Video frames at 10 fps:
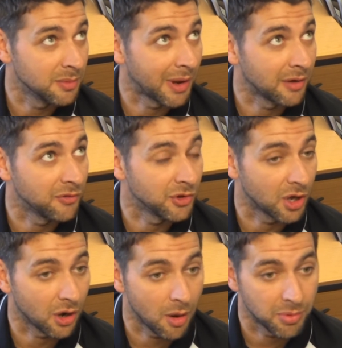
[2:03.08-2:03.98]
in the bank for the
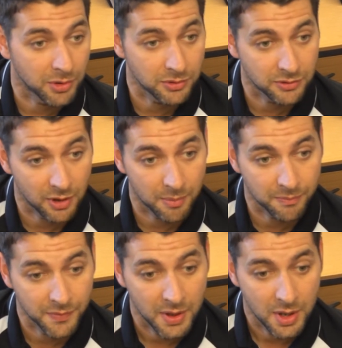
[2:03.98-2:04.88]
club, and
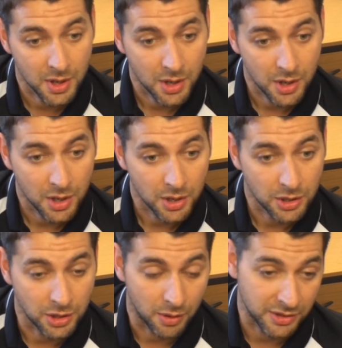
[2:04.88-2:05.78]
um,
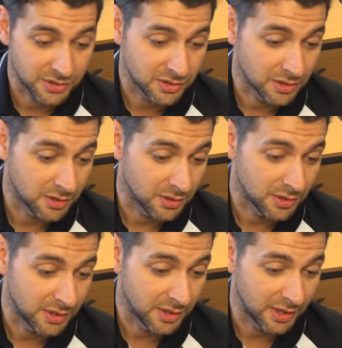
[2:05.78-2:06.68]
you know it's the
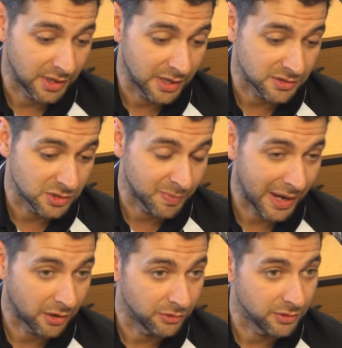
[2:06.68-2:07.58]
it, it, gets us
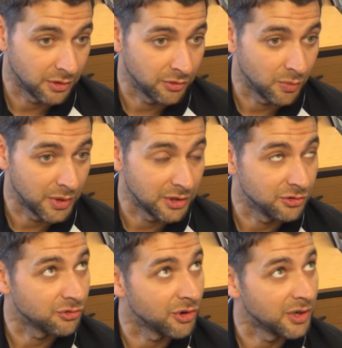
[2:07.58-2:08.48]
back on, on the winning
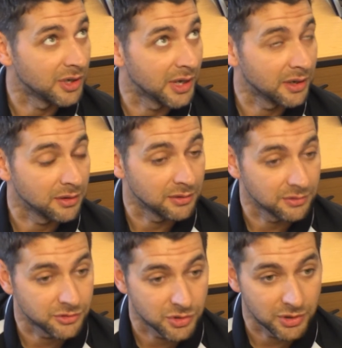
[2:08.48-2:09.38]
streak again,
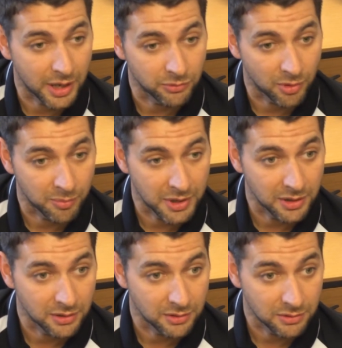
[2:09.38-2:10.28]
and two games
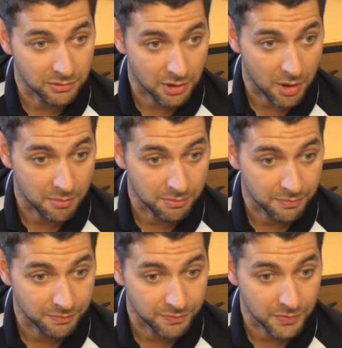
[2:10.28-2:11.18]
unbeaten, and um,
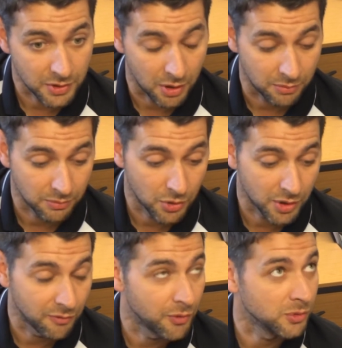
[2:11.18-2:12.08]
you know
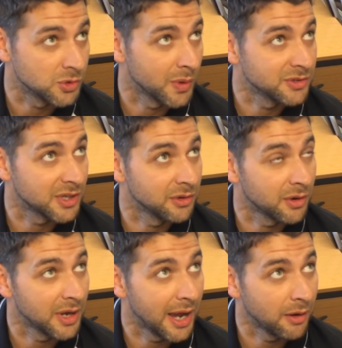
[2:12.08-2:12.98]
looking forward to Wednesday
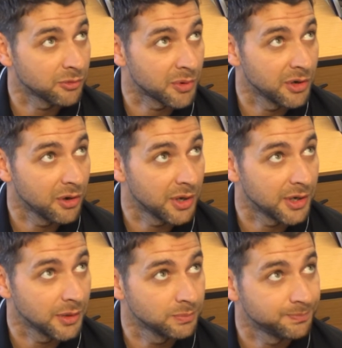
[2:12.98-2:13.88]
night at Aylesbury United.
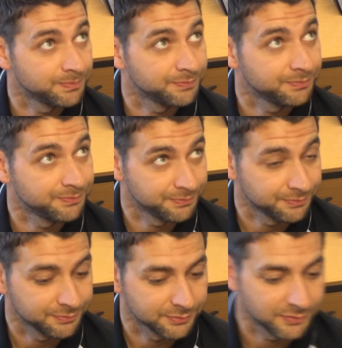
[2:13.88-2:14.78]
Now, mm, yep, thank
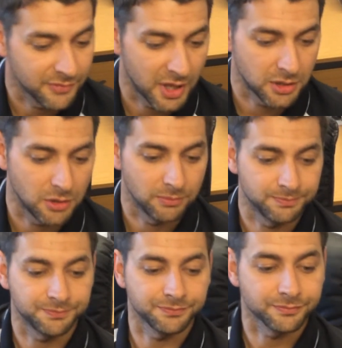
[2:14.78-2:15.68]
you very much. Sir. Thank you.
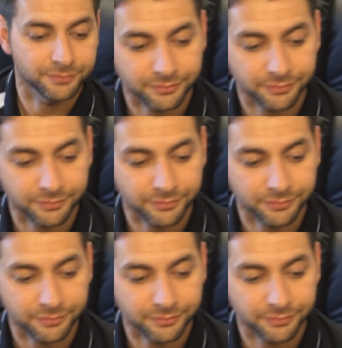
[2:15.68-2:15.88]
Cheers,